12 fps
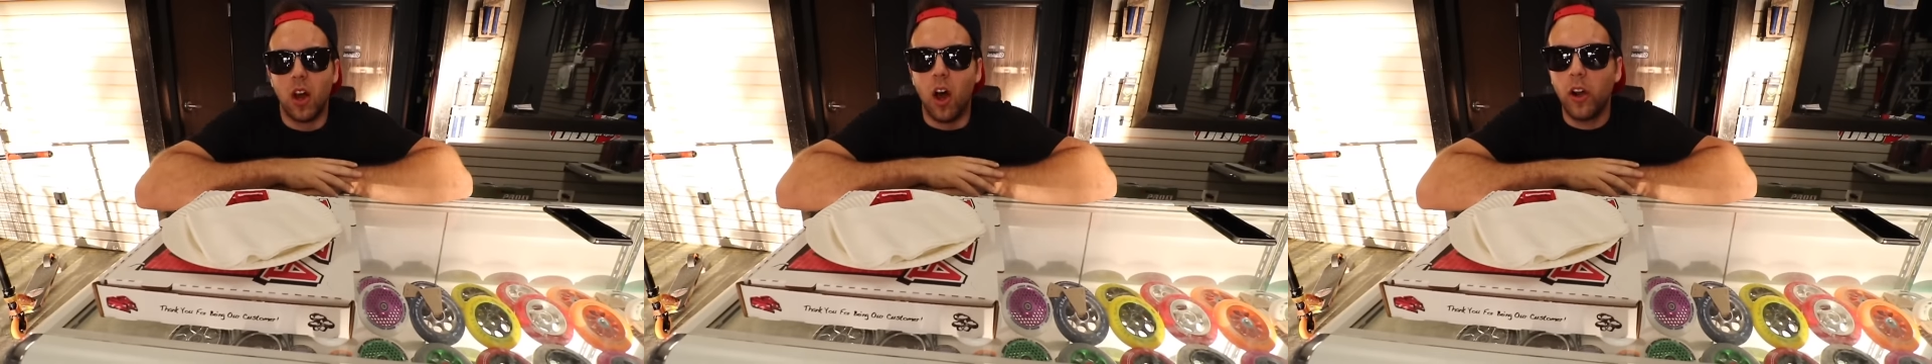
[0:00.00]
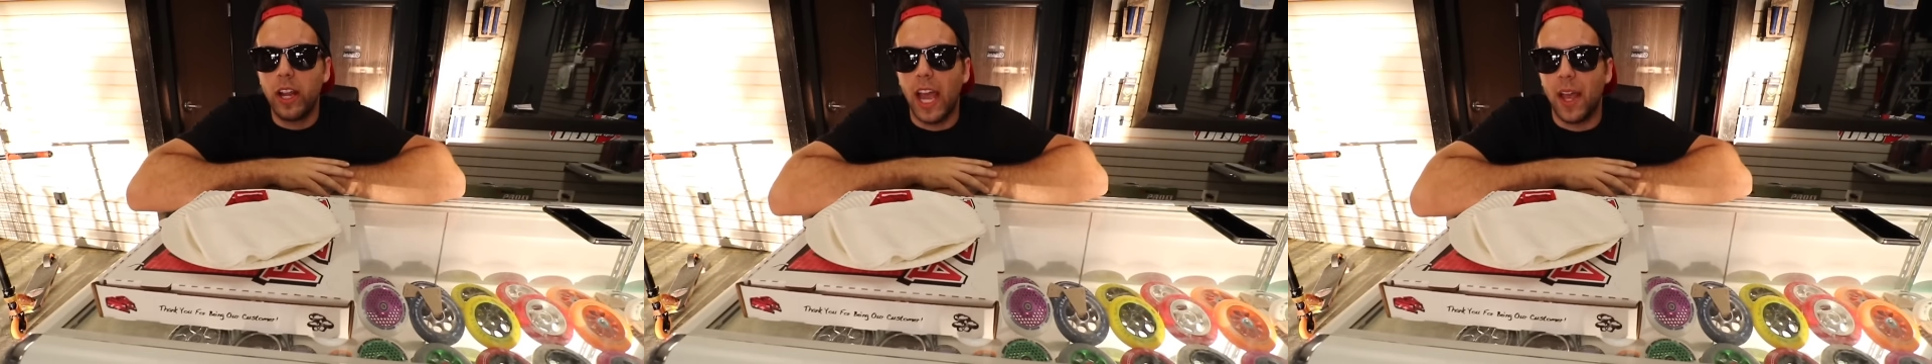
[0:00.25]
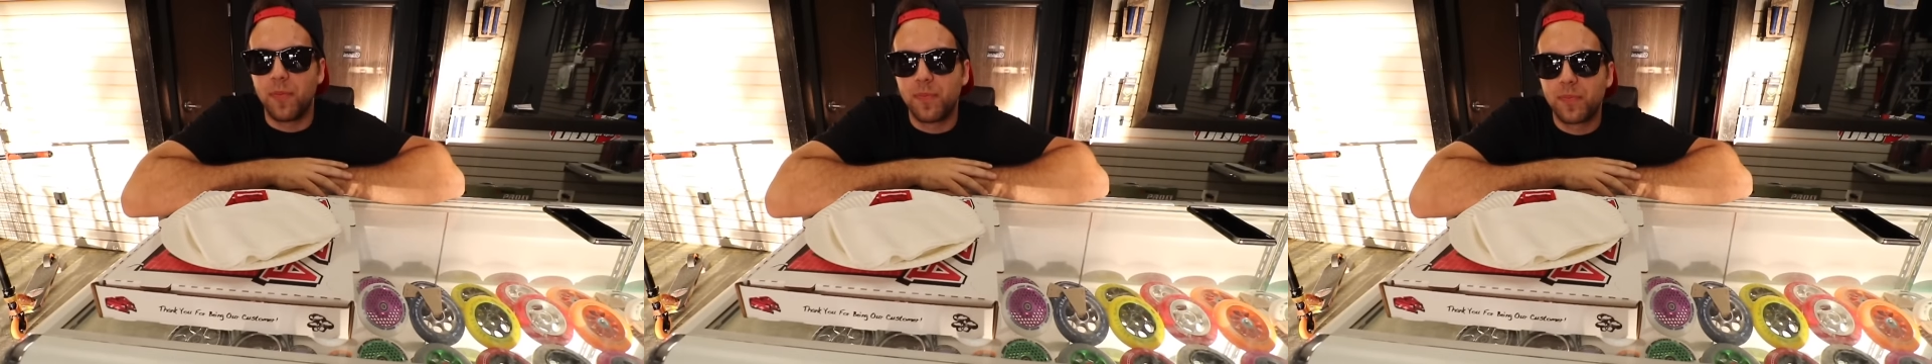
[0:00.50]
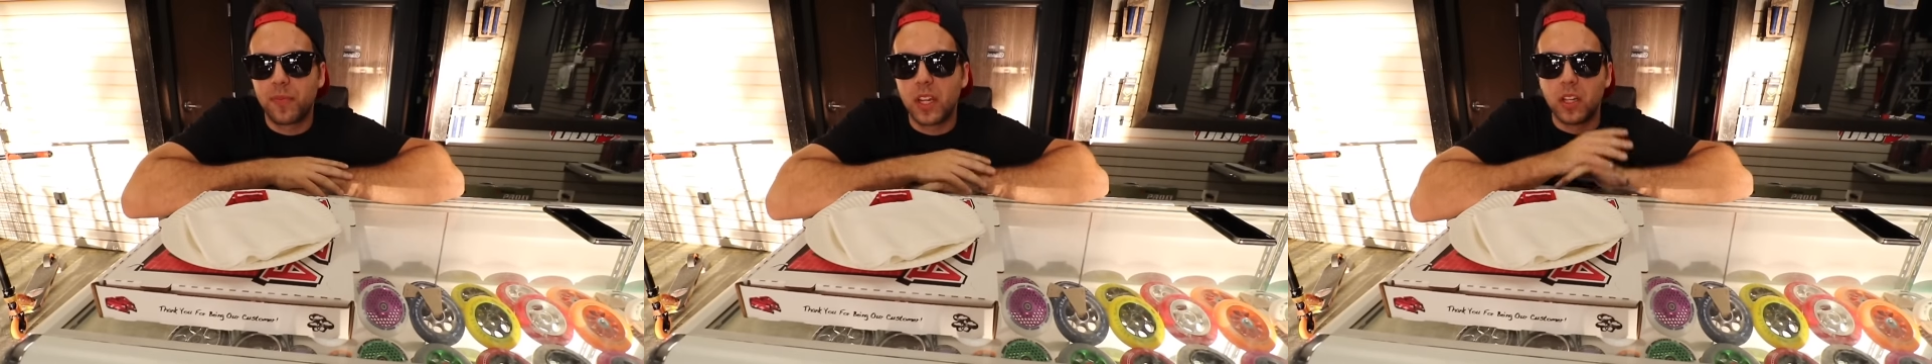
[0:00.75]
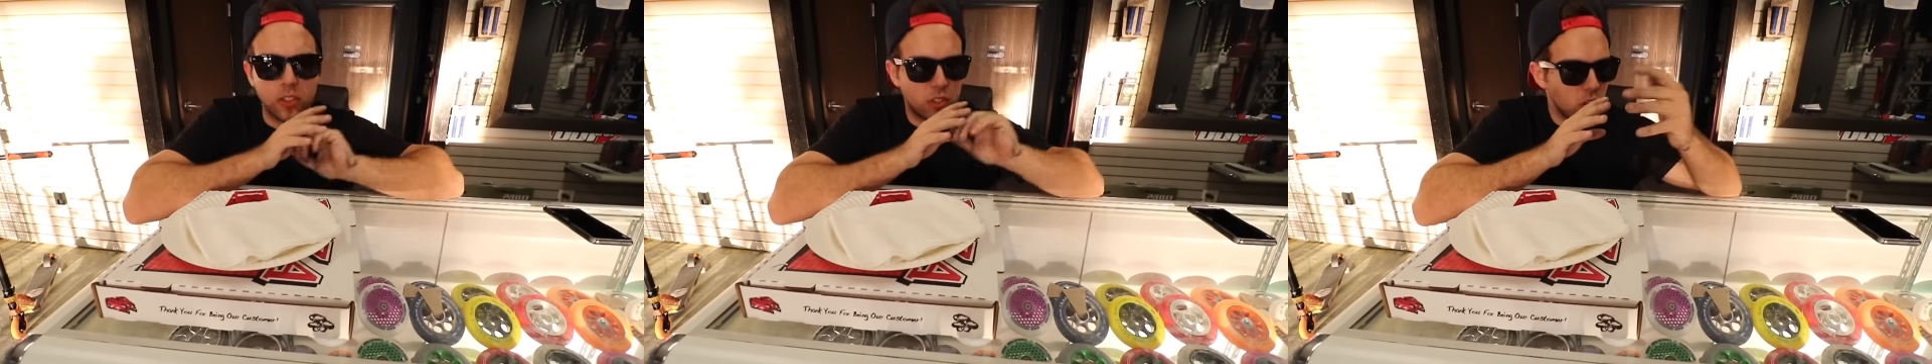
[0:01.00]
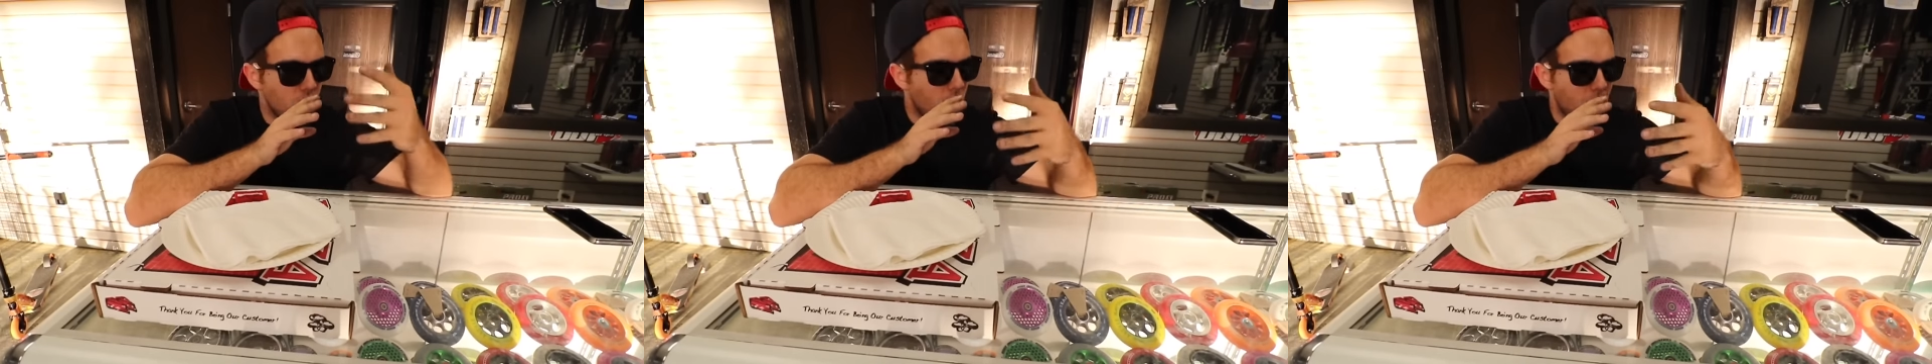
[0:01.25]
Okay,
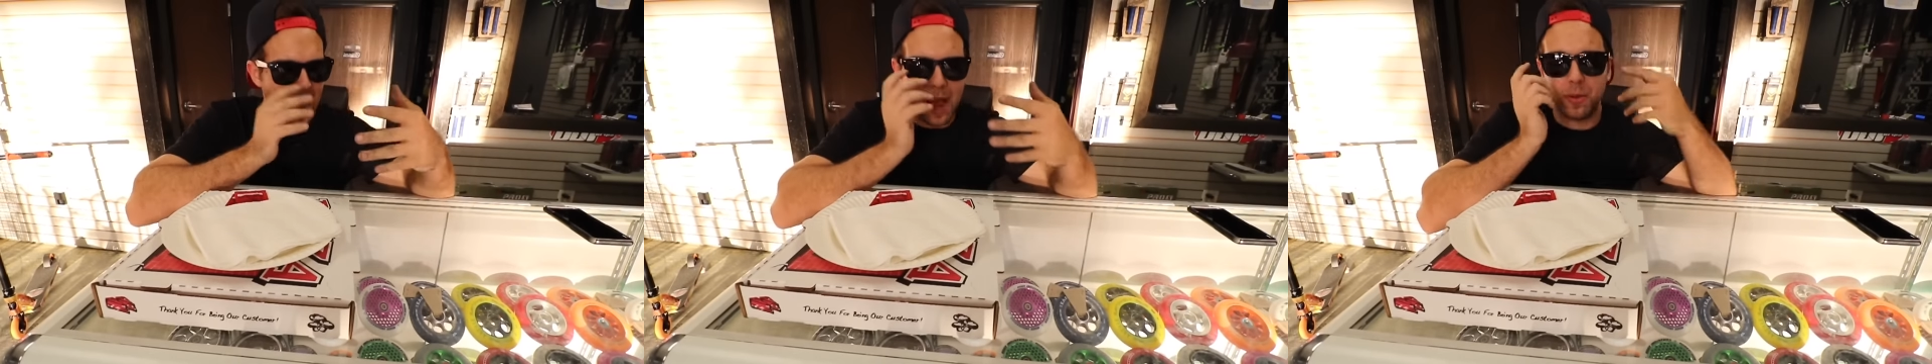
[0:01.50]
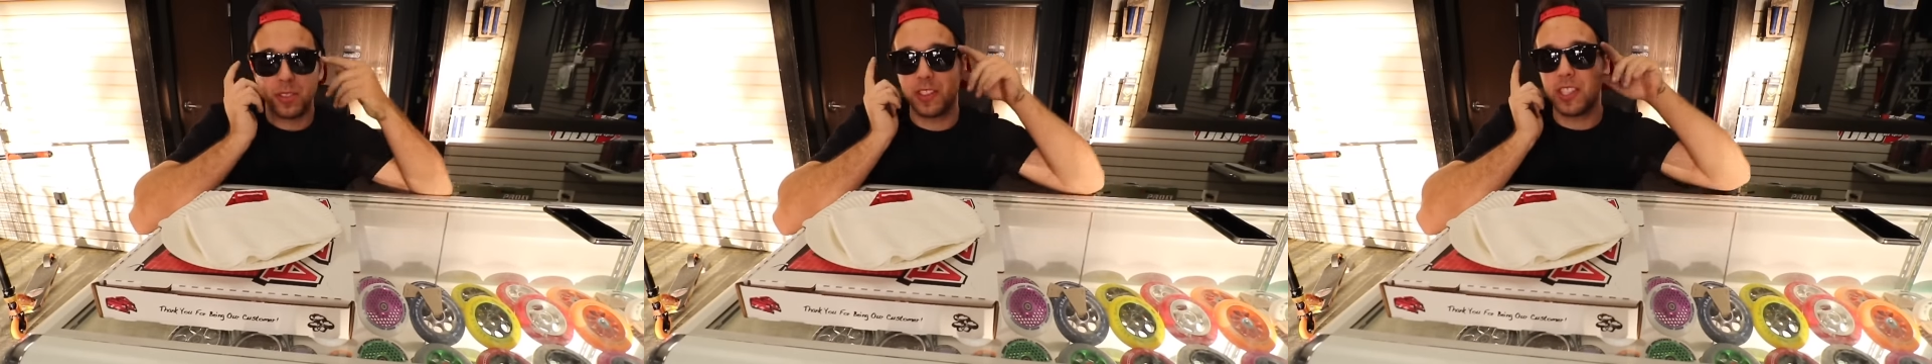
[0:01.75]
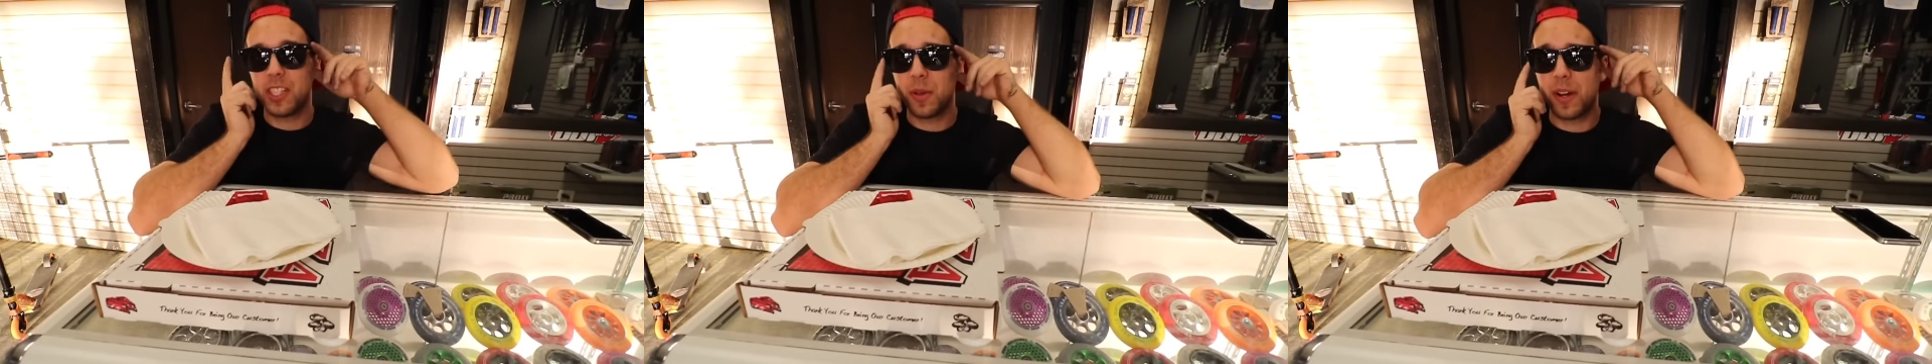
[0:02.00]
so I was originally